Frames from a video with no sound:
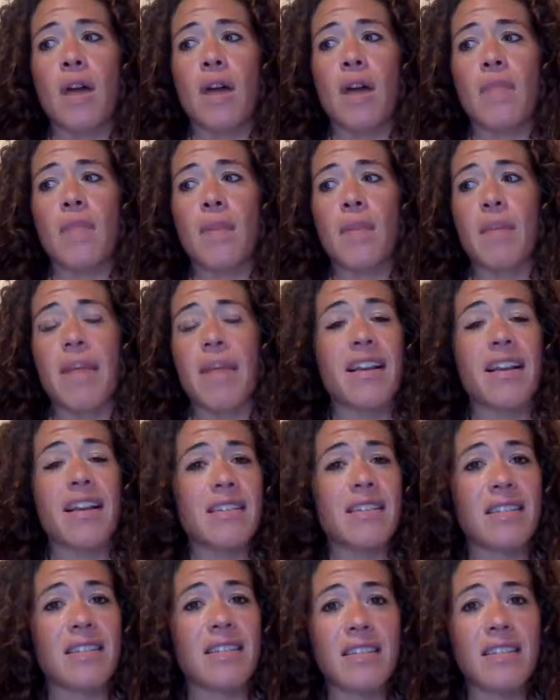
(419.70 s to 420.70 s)
they make
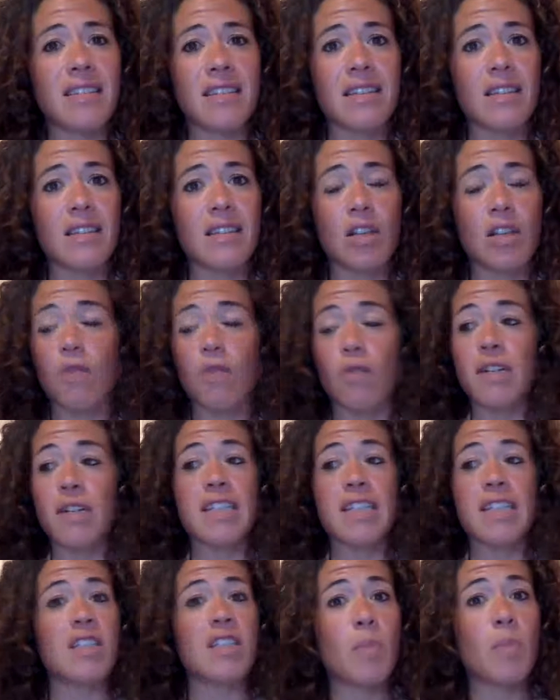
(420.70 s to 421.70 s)
us,
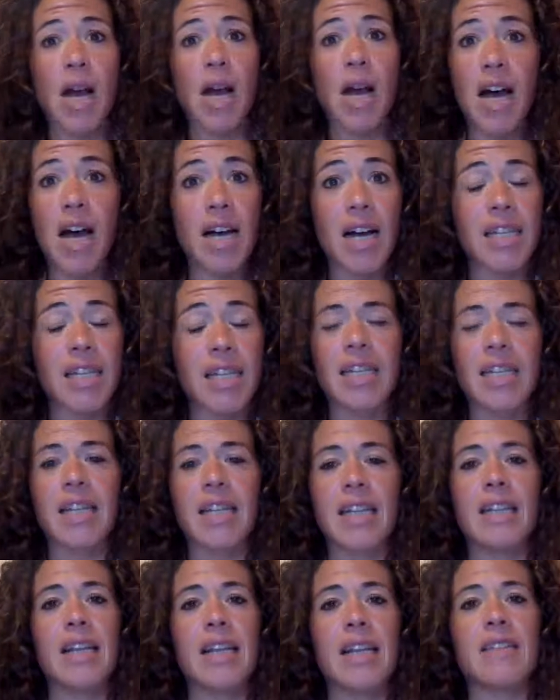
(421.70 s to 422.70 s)
respond.
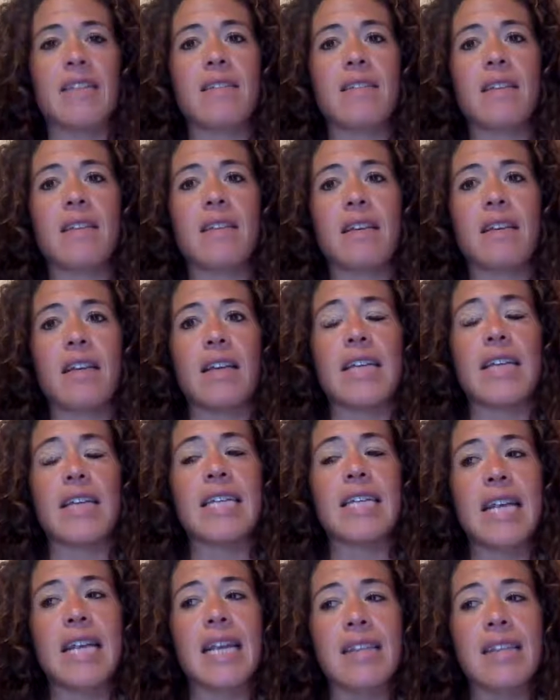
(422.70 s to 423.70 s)

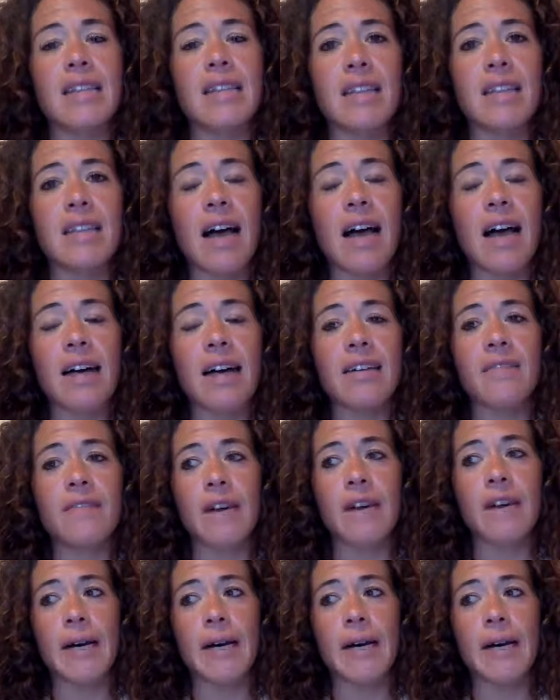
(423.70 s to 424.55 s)
It takes a lot of